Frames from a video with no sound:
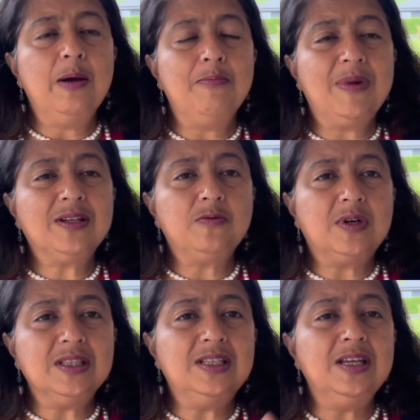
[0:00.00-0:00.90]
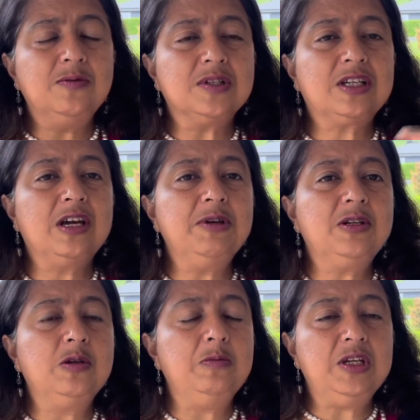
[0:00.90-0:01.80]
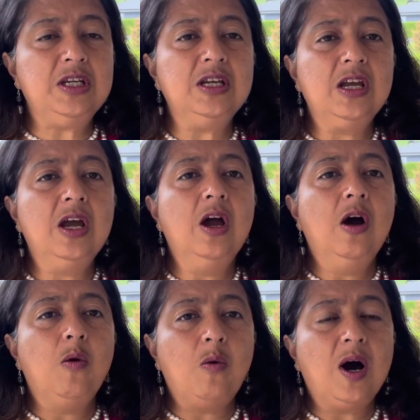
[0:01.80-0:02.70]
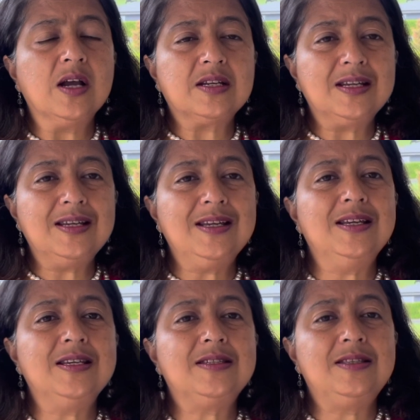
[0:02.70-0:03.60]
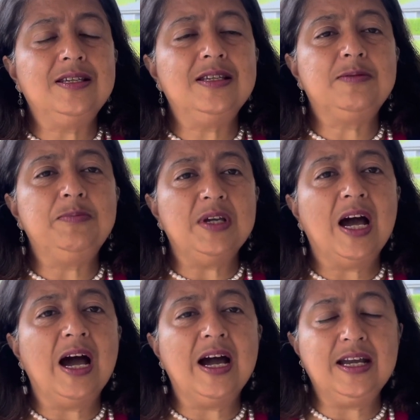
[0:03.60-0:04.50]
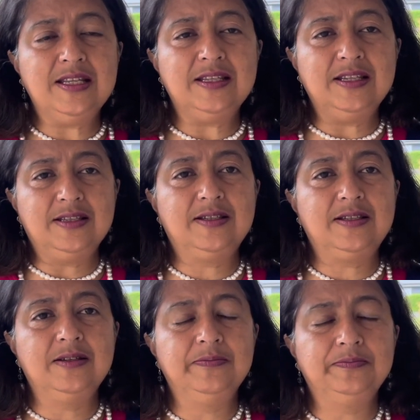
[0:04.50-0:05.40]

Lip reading: But the one thing was coming to me, what is this behind this?